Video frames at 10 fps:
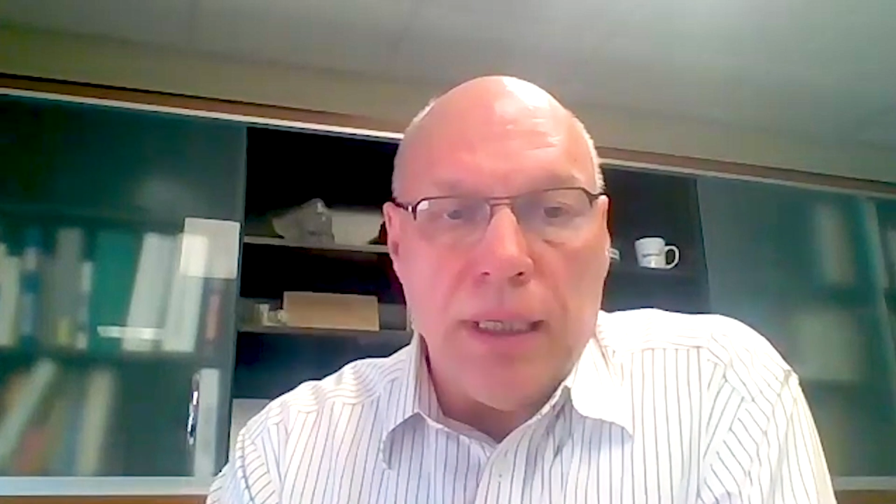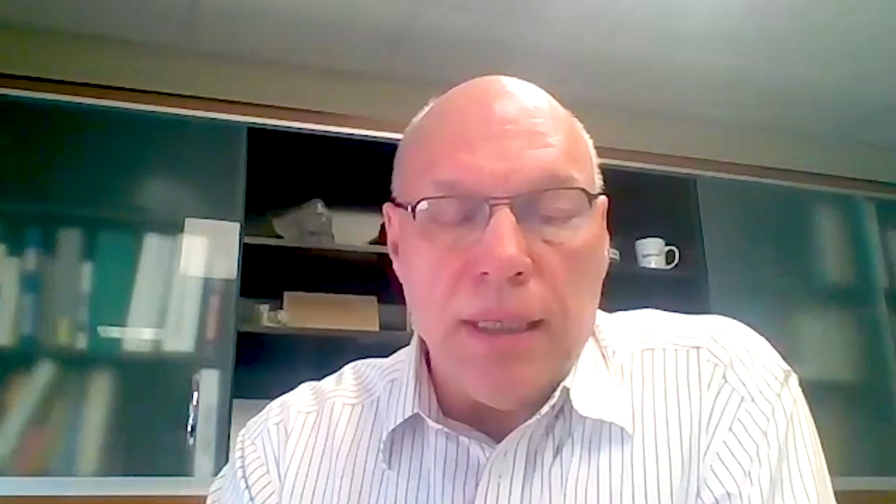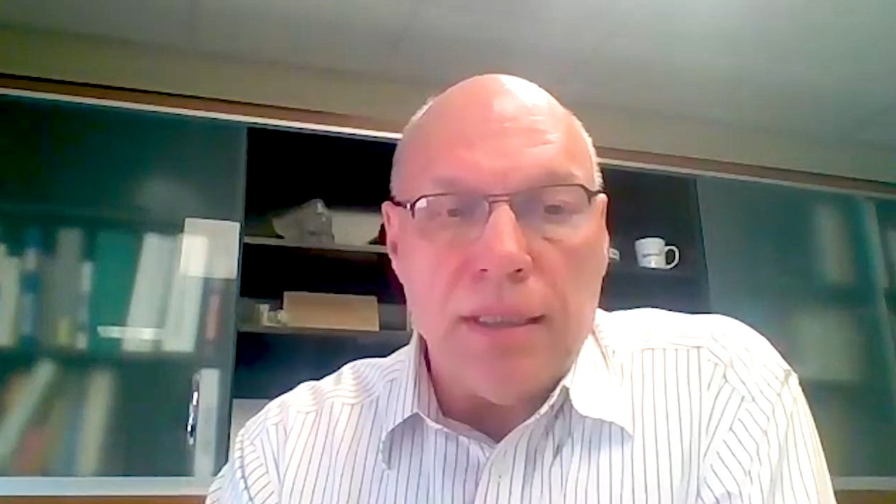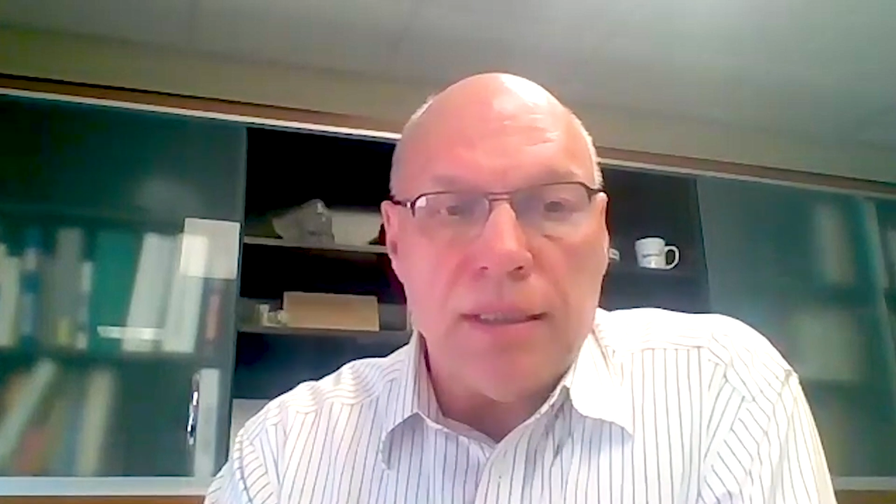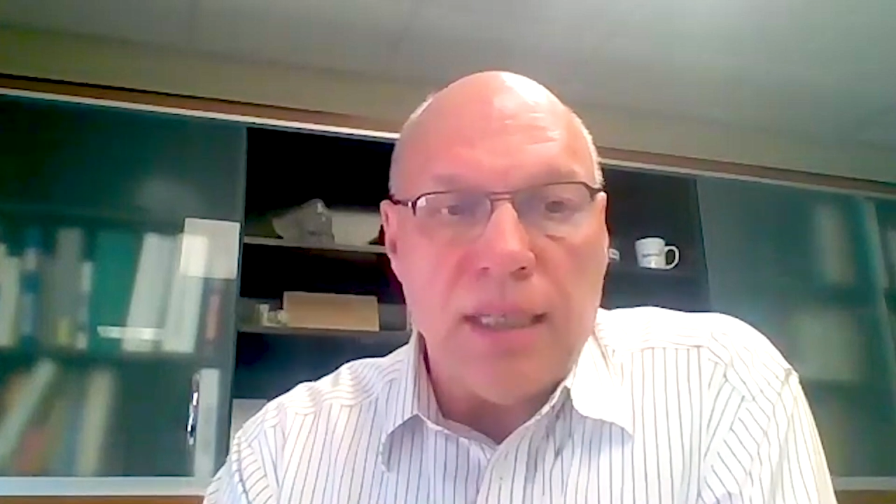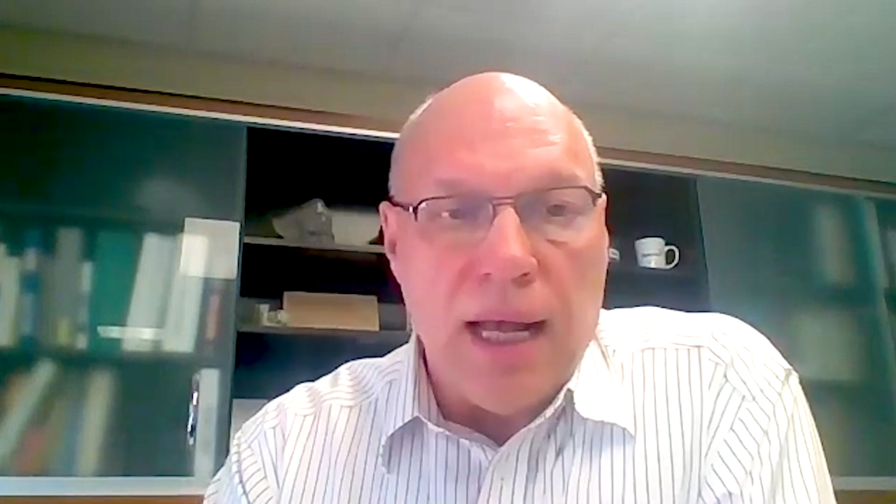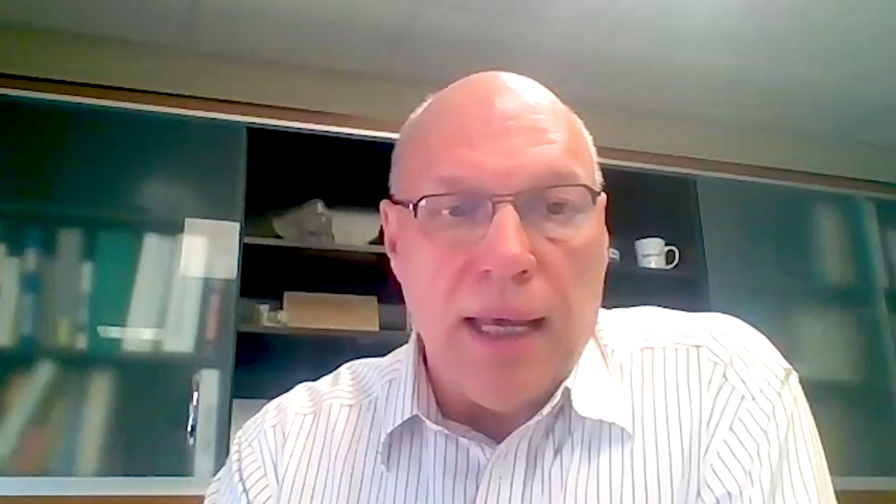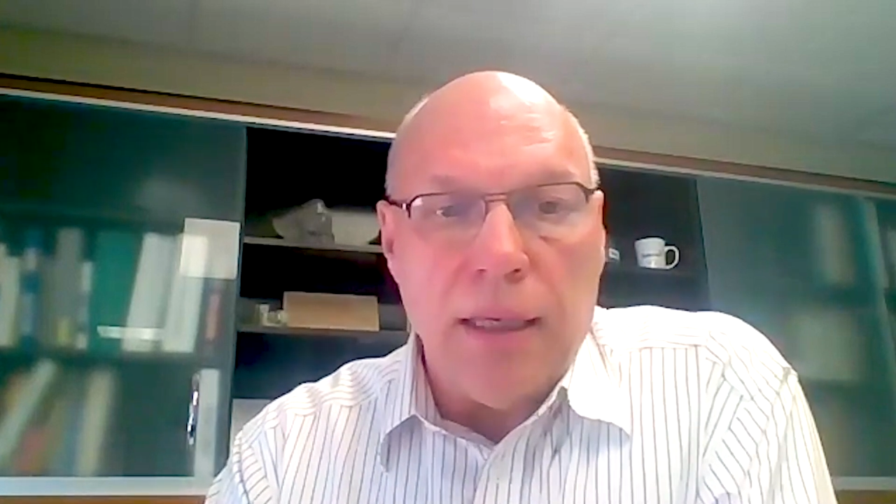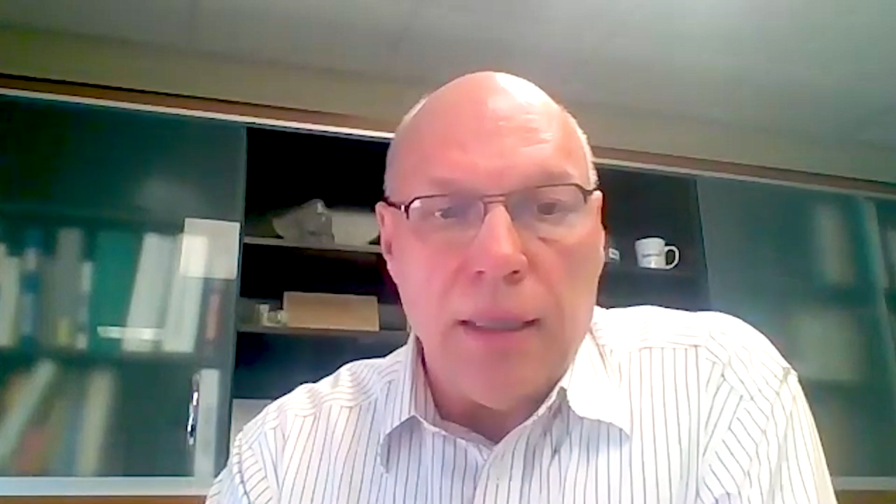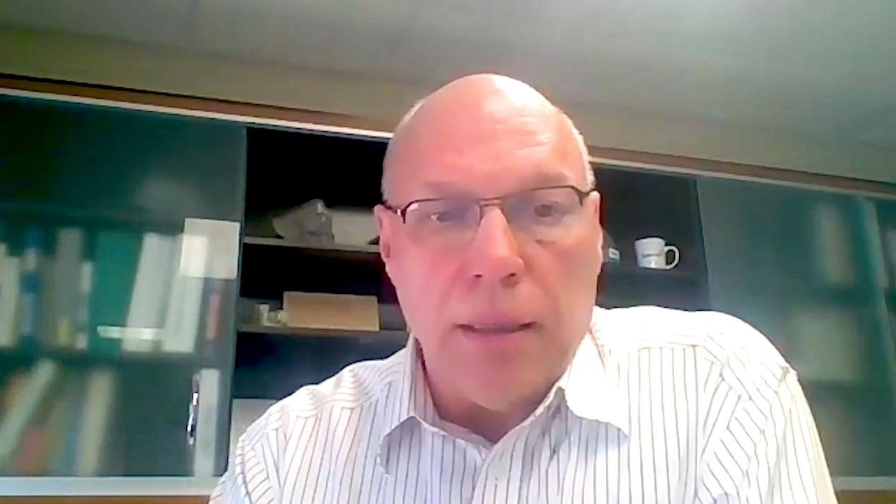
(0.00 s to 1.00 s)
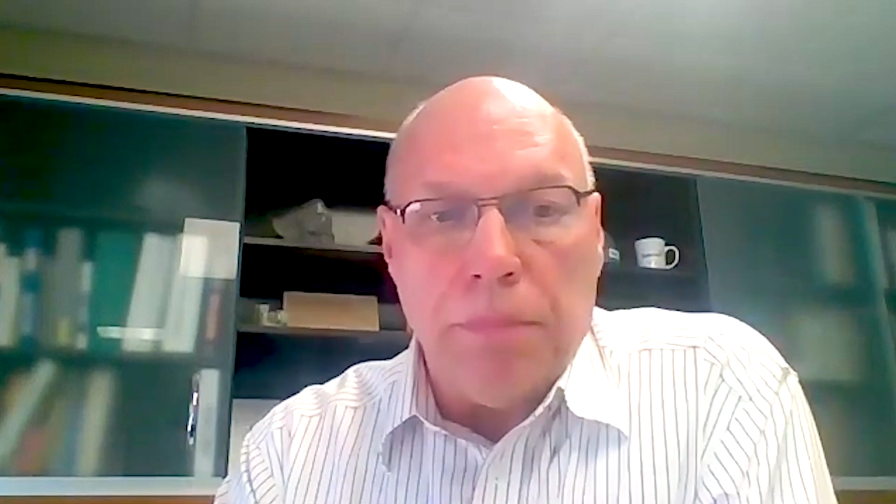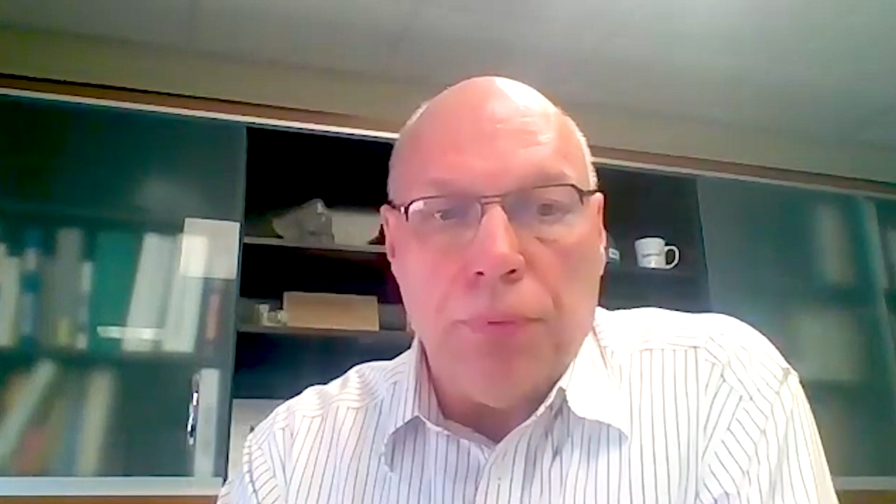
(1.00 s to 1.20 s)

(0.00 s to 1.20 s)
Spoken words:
inside the